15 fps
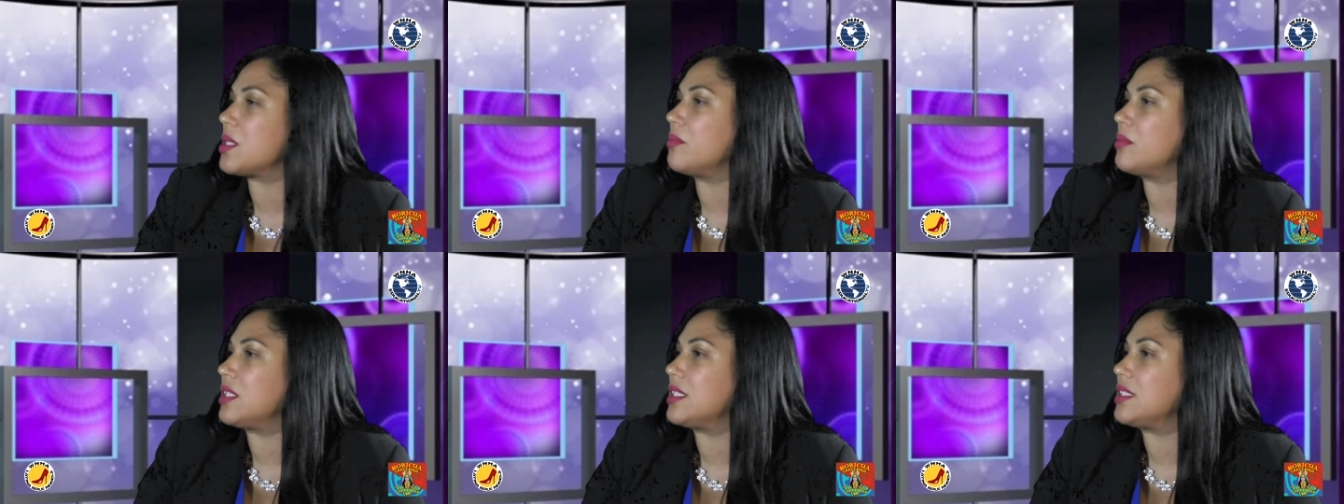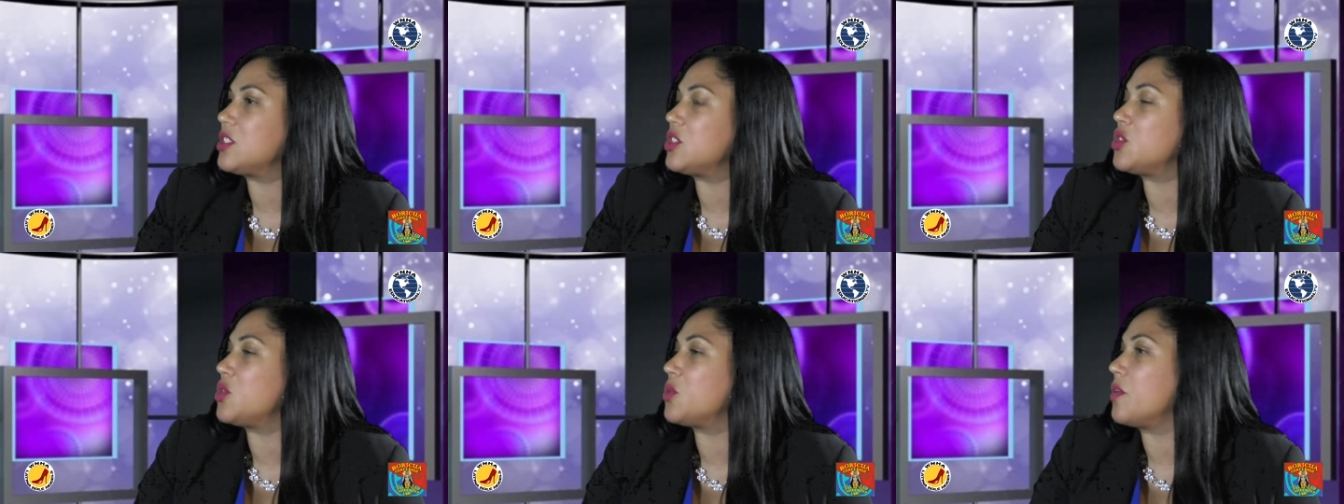something
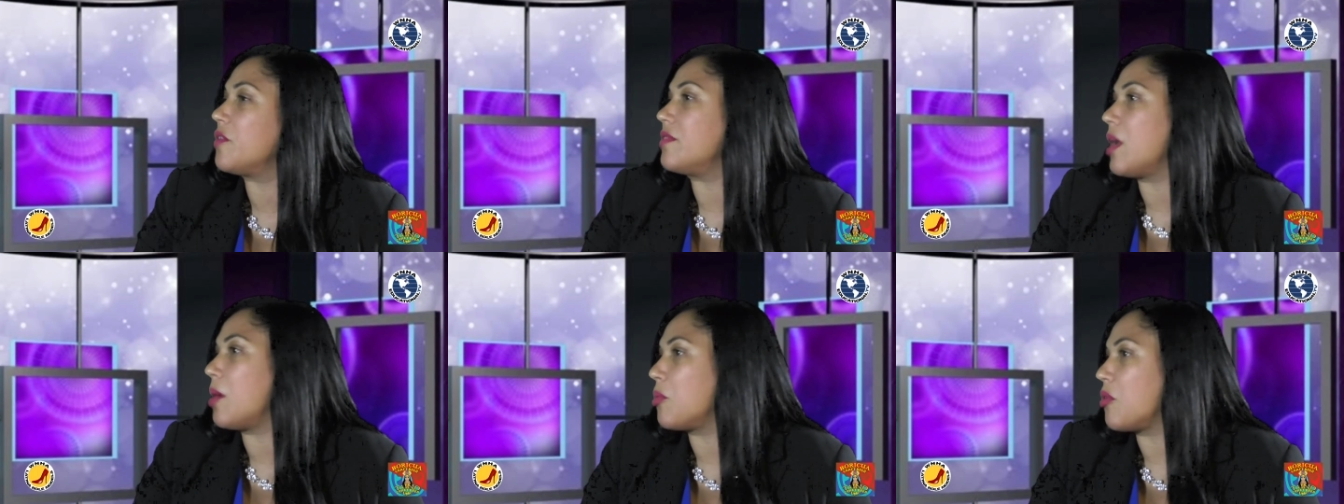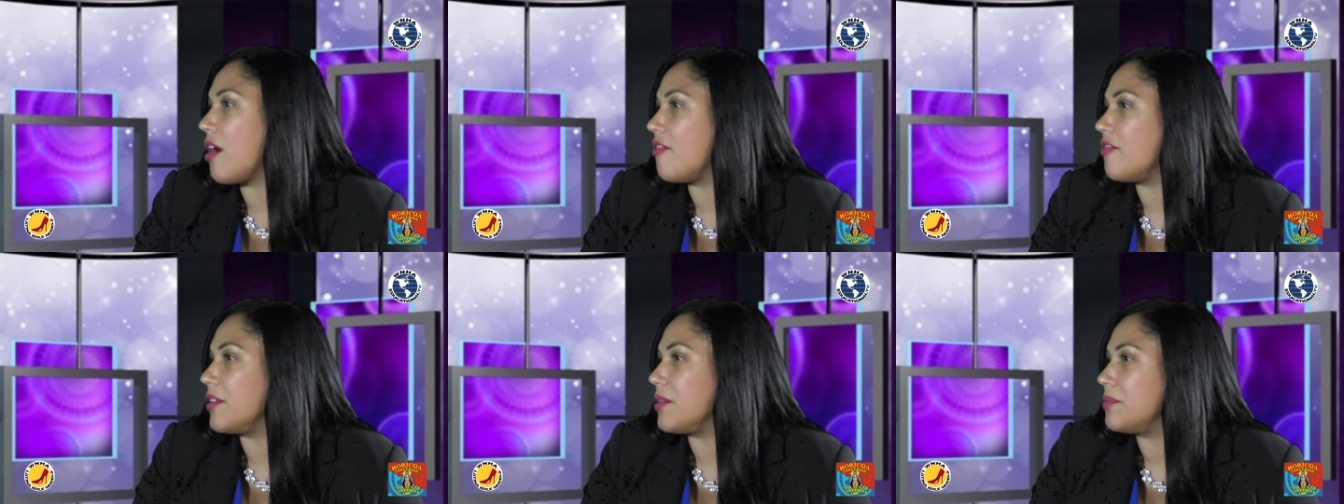to do with
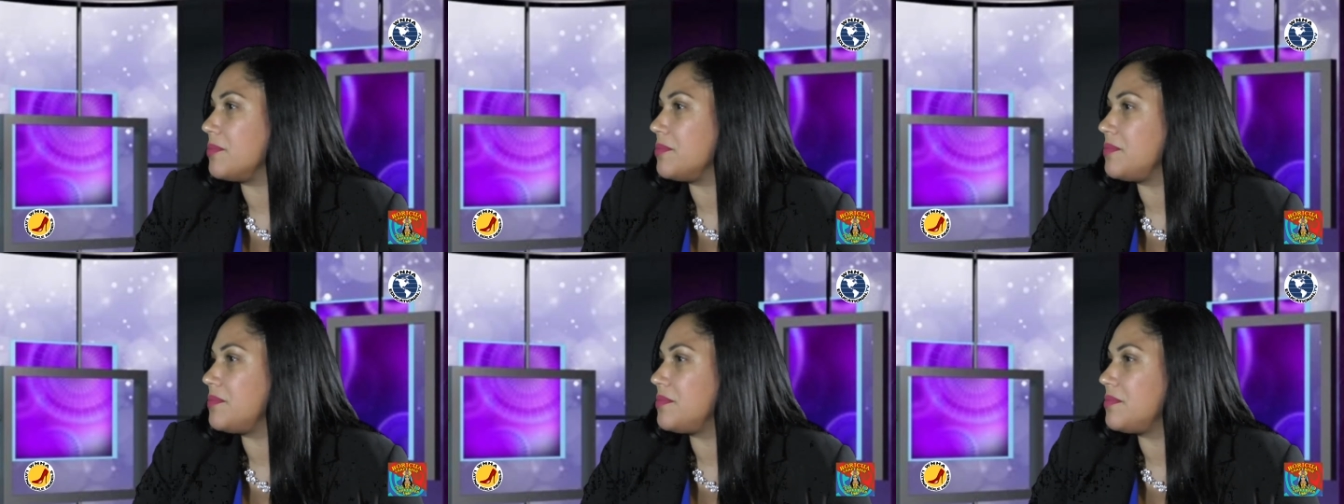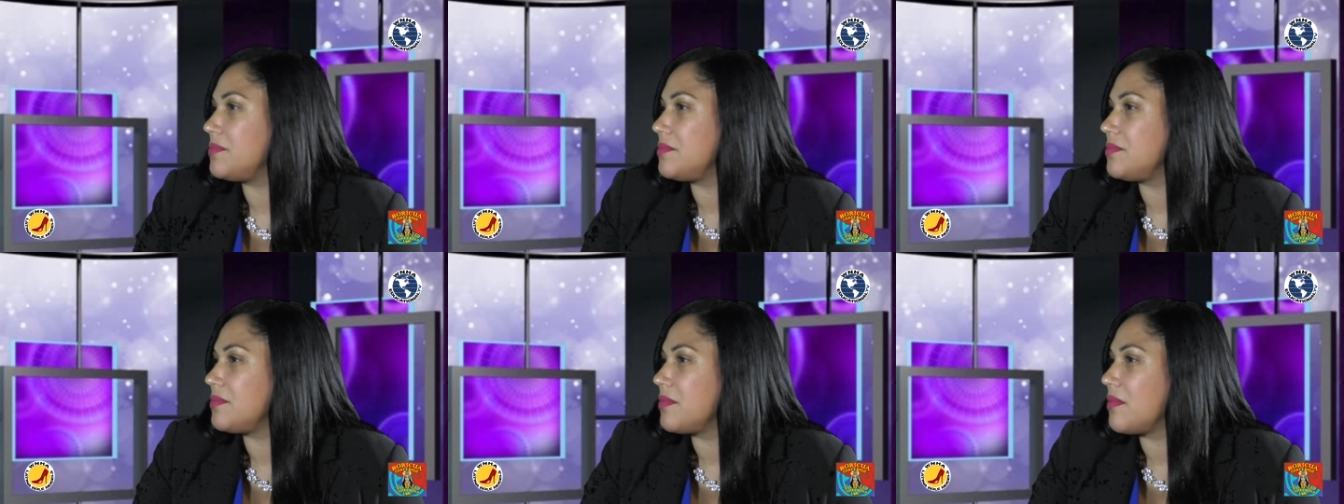nonprofit.
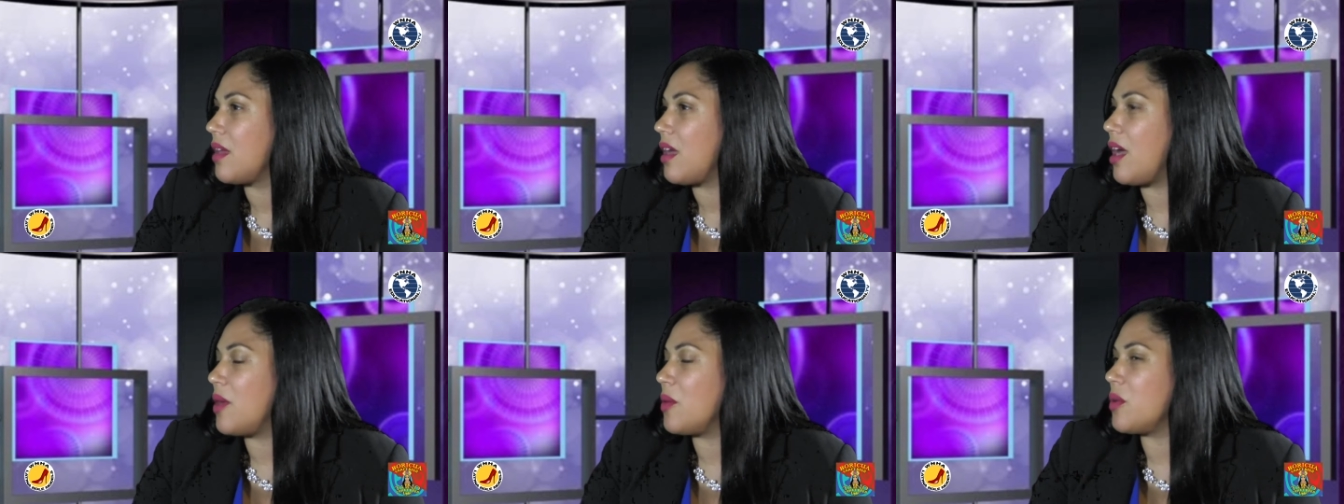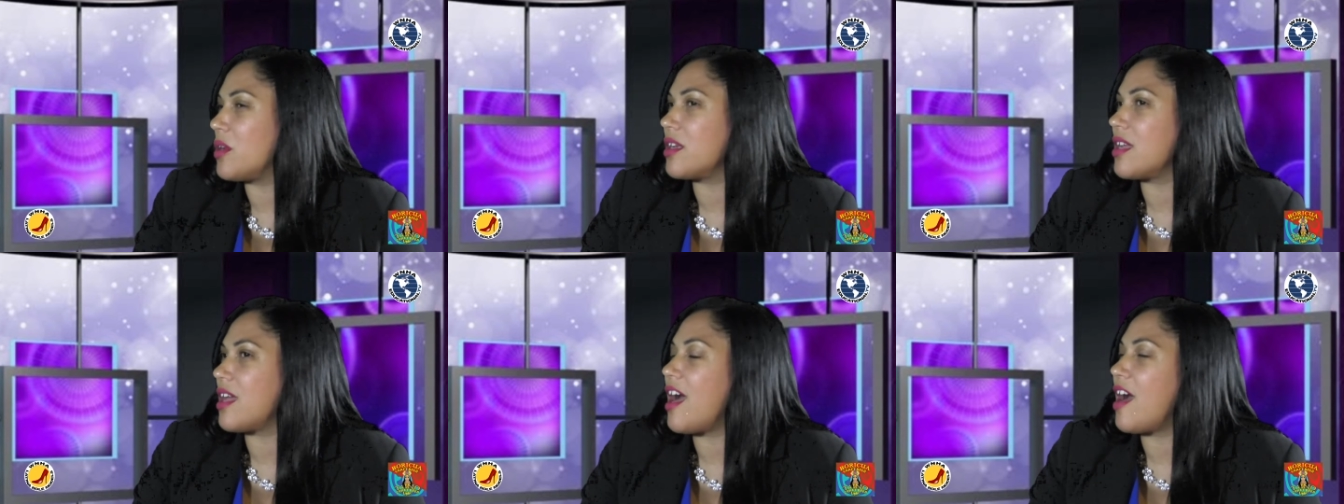Why? I
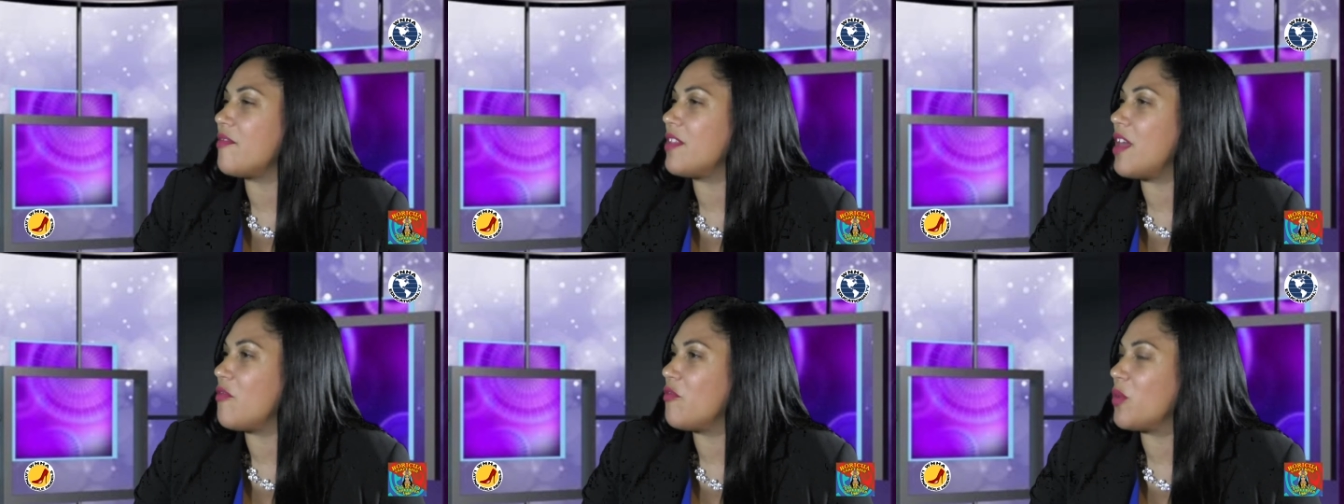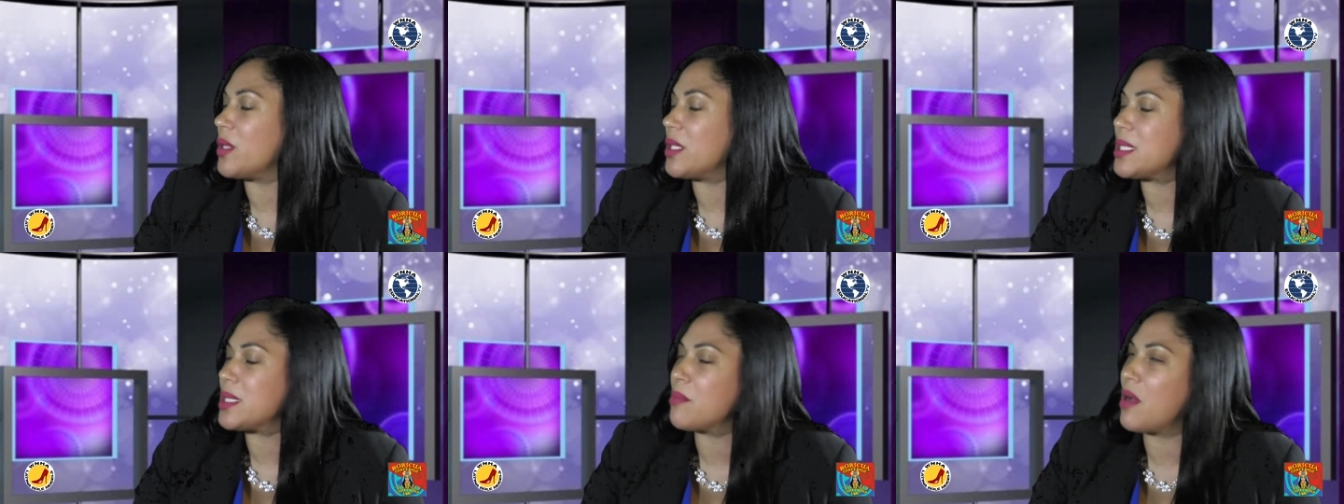wanted to have that
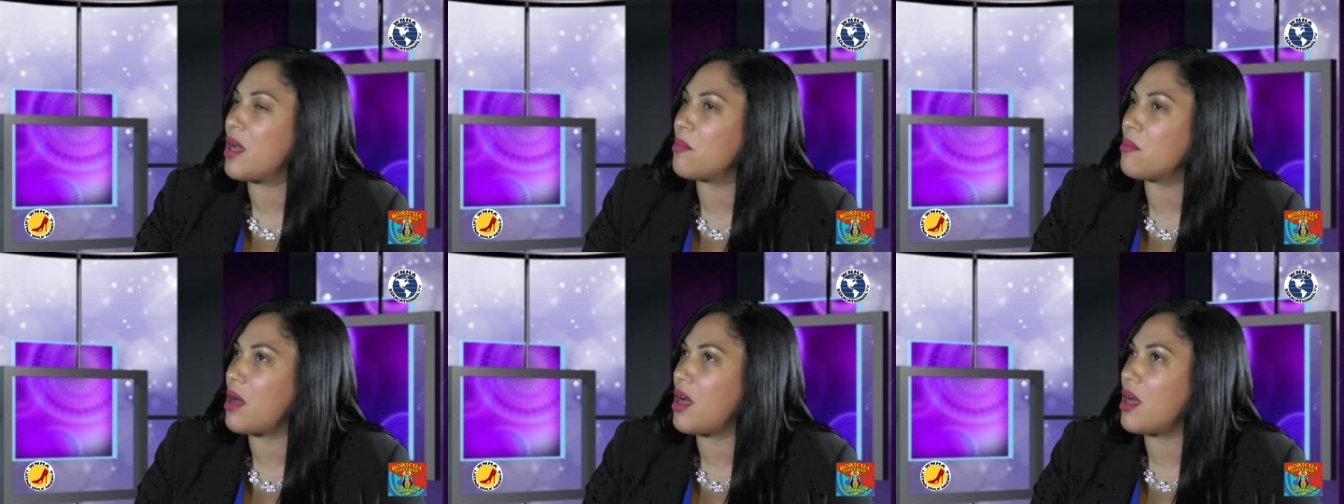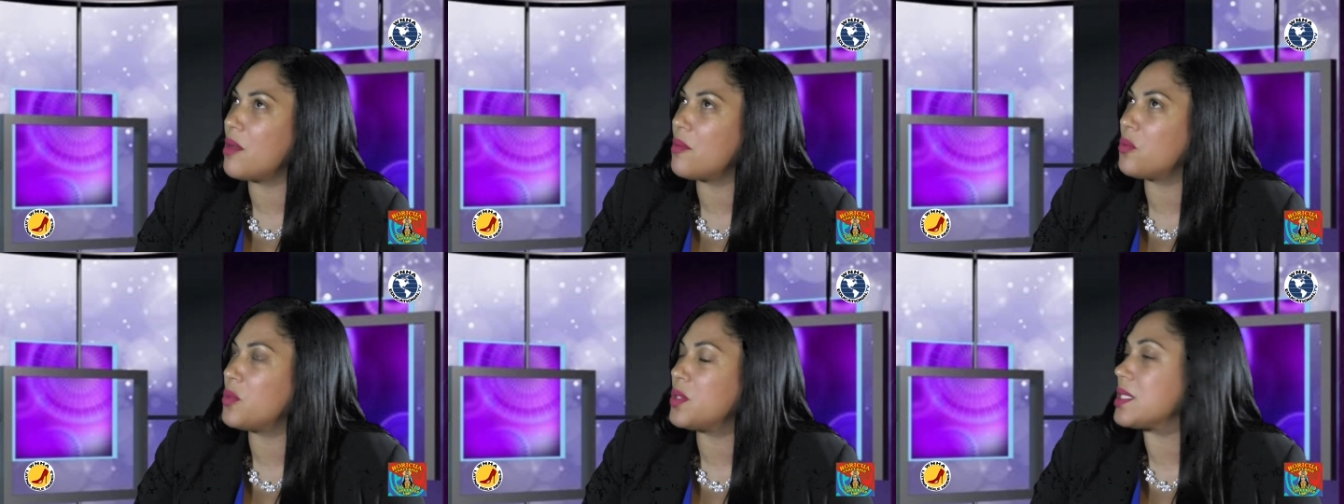voice. My
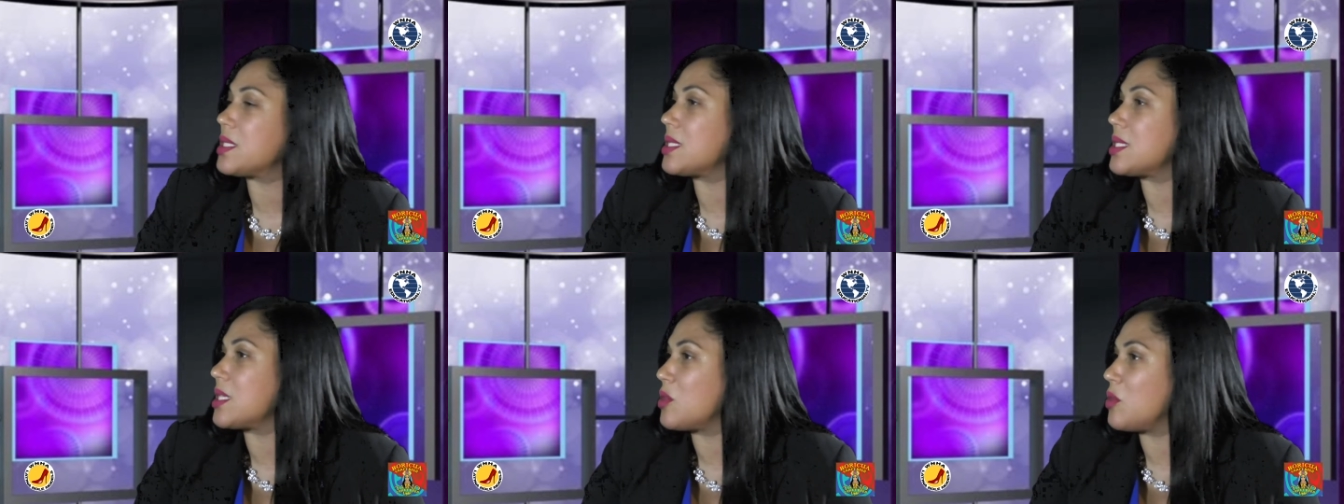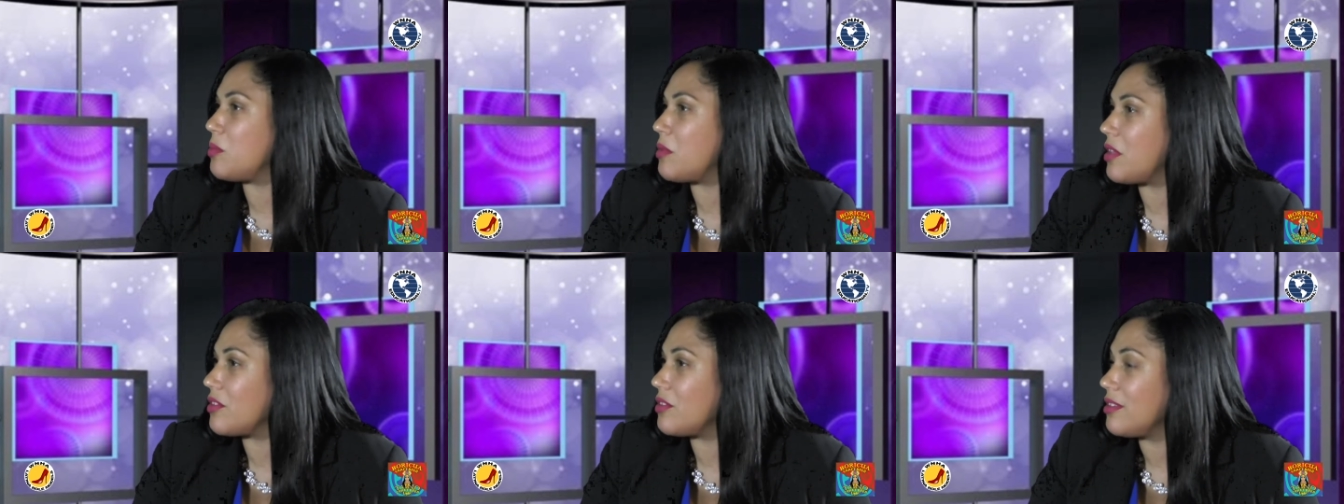mom was a single
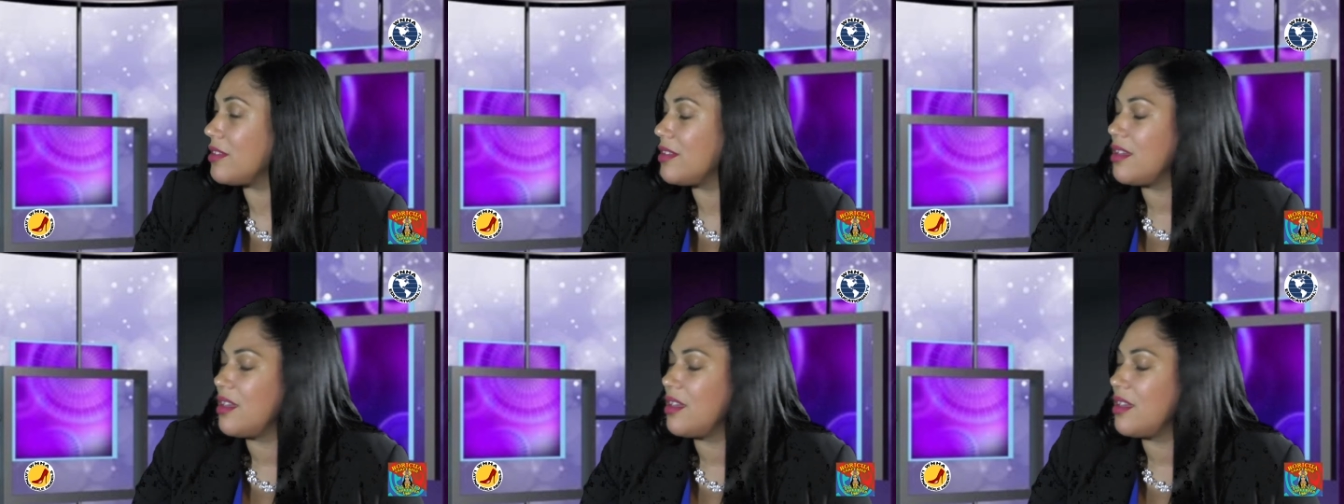mother.